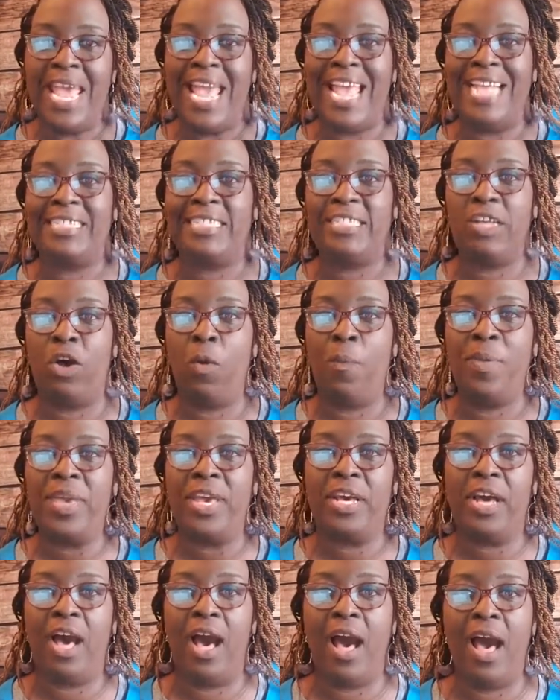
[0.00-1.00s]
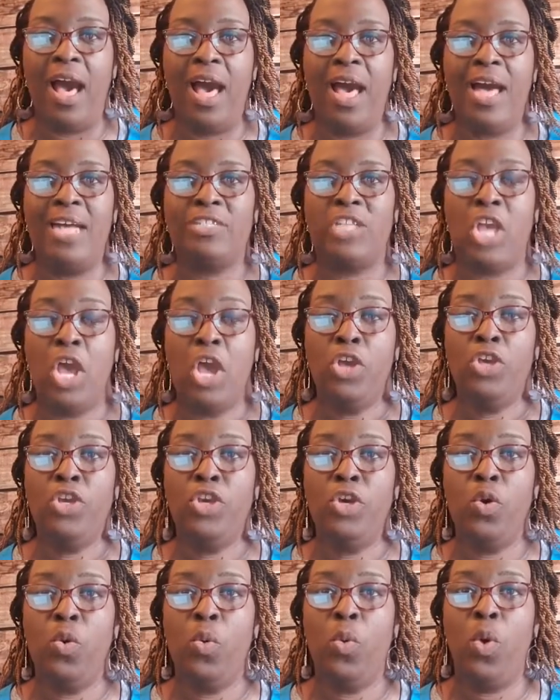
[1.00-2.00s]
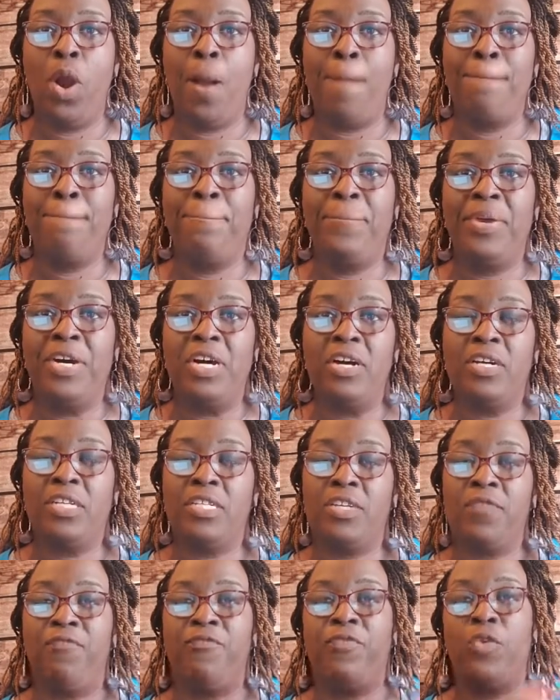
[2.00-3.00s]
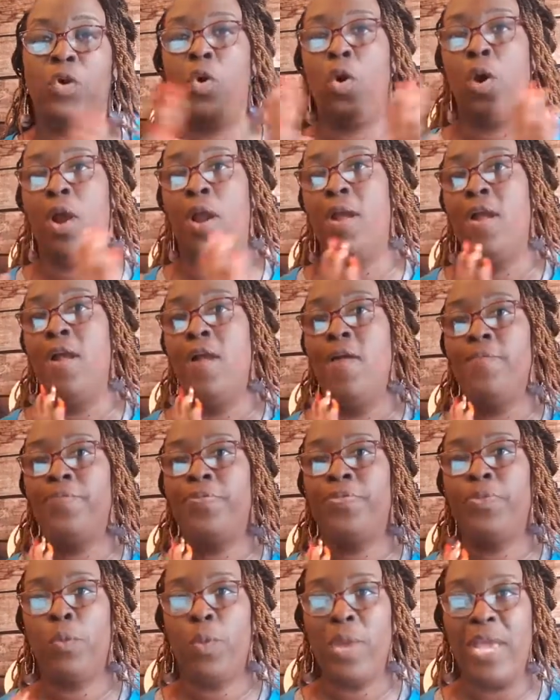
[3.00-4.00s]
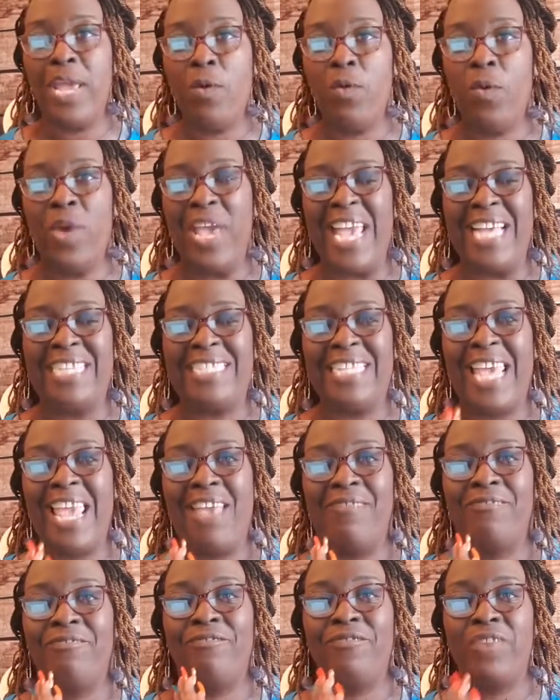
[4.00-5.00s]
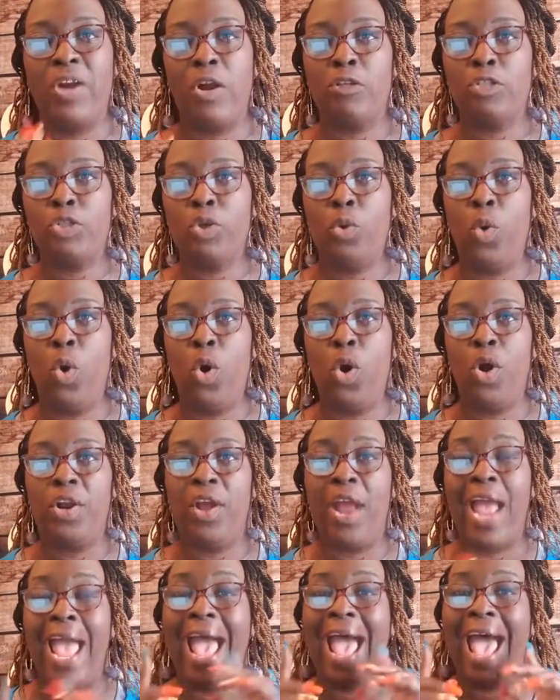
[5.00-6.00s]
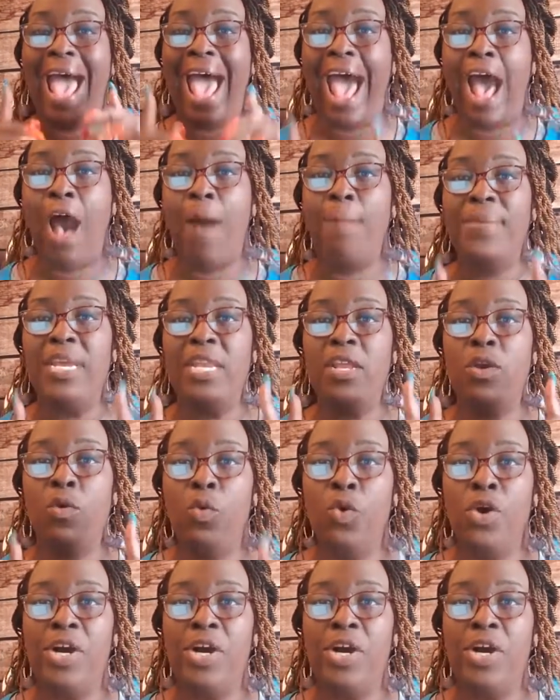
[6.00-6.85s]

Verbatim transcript: And so because you were booked for three weeks in first quarter, how many